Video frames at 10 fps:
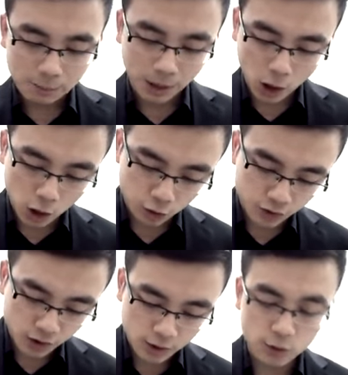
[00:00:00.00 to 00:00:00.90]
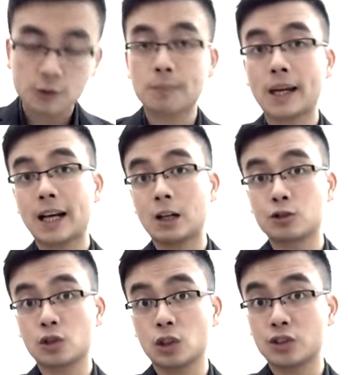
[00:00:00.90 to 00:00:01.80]
Because you spend one
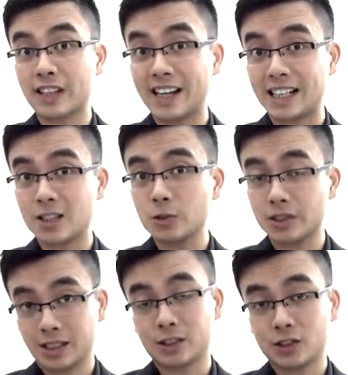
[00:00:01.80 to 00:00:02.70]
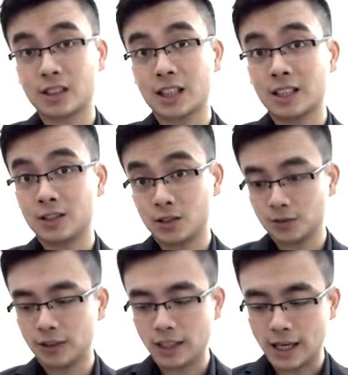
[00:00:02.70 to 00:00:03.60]
hundred dollars out at the start
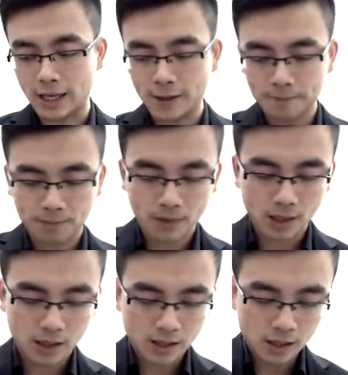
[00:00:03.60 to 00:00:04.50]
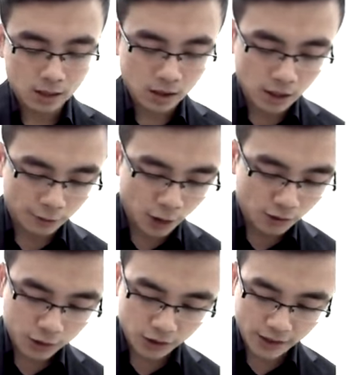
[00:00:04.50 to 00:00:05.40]
of the year, if you
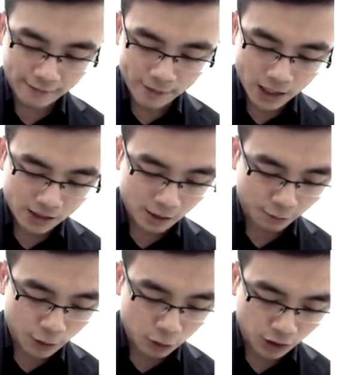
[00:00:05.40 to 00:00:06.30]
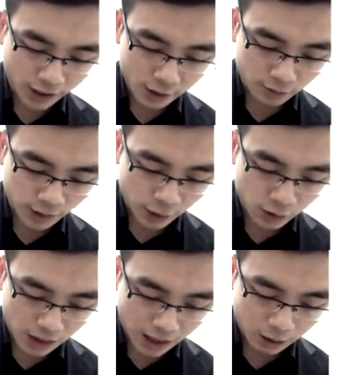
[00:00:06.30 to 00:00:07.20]
were to convert the future cash
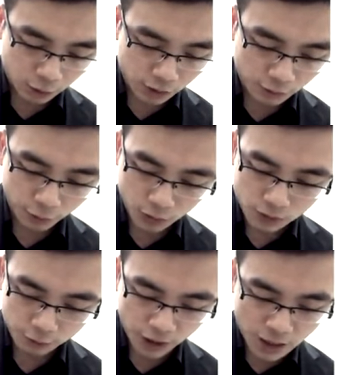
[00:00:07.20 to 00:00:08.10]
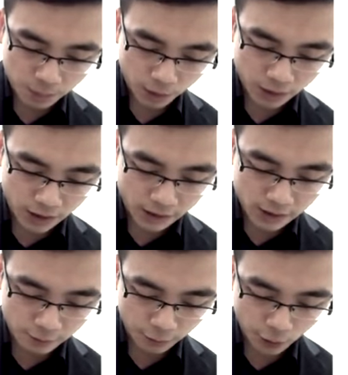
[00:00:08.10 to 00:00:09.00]
flows one hundred forty-three point nine
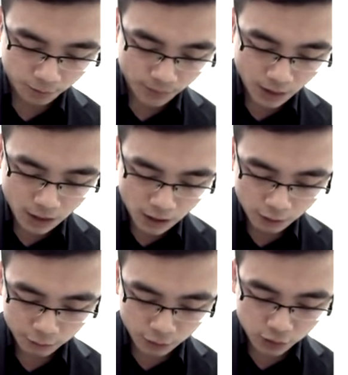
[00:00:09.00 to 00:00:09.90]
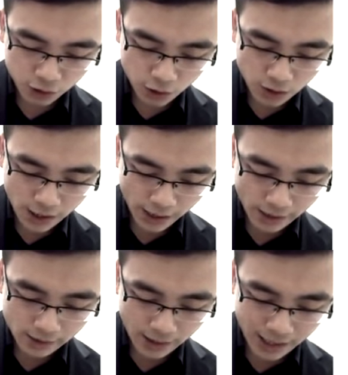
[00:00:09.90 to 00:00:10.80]
four for two
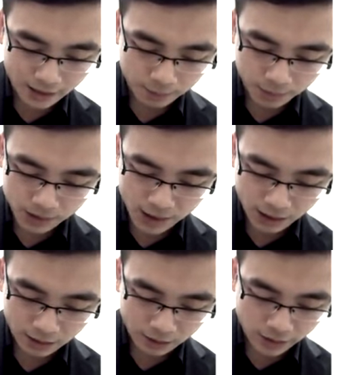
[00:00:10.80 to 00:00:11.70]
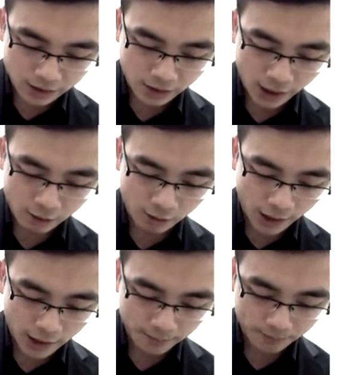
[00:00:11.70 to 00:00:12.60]
years at a particular discount
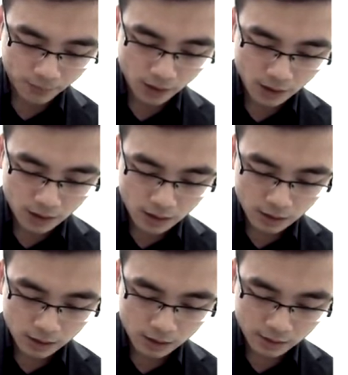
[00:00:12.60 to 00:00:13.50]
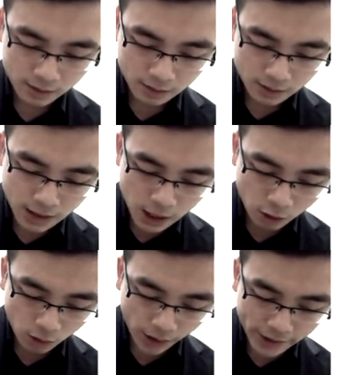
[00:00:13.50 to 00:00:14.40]
rate,
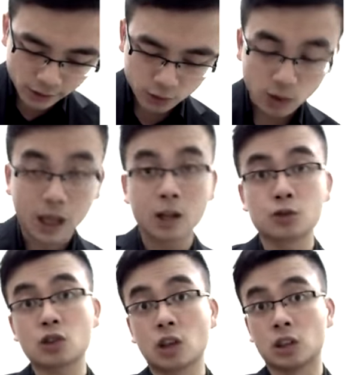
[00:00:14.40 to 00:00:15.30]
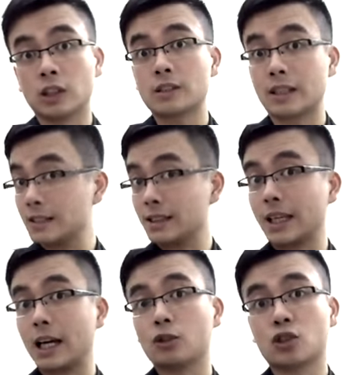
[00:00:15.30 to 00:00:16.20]
equates to one hundred dollars as the
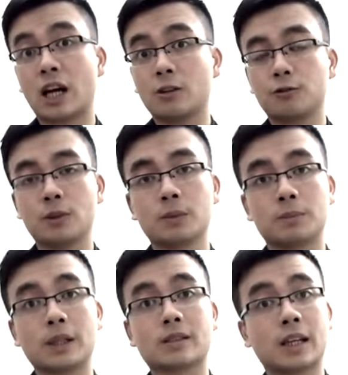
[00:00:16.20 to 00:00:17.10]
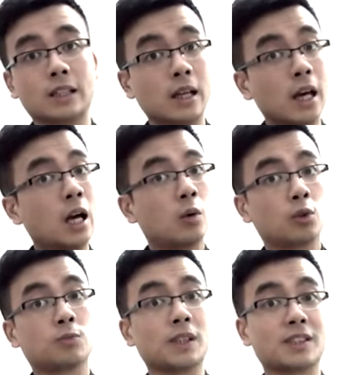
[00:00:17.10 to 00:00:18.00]
cash out from the business,
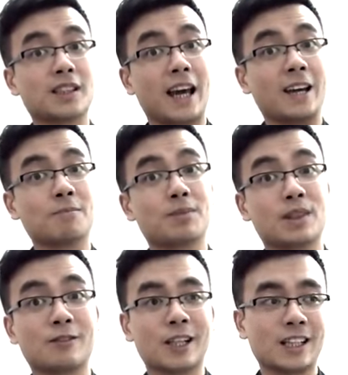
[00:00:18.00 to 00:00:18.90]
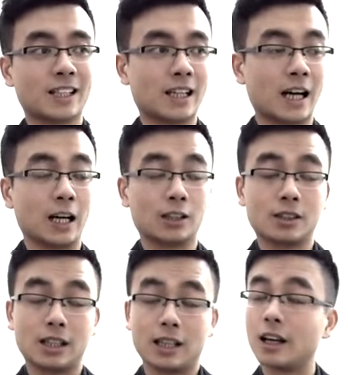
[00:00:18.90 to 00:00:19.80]
which means the N P V uh,
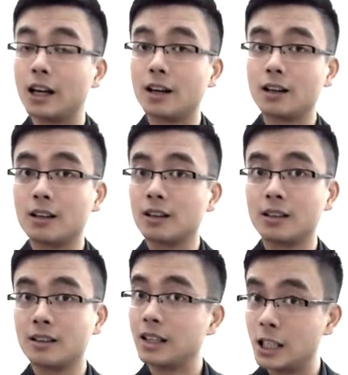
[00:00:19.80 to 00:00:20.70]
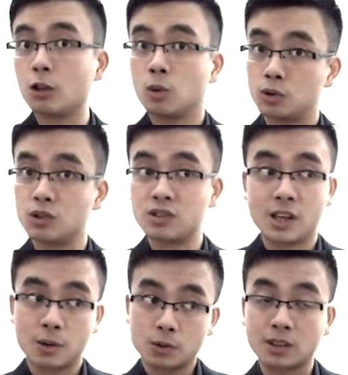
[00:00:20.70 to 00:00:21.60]
equals to zero.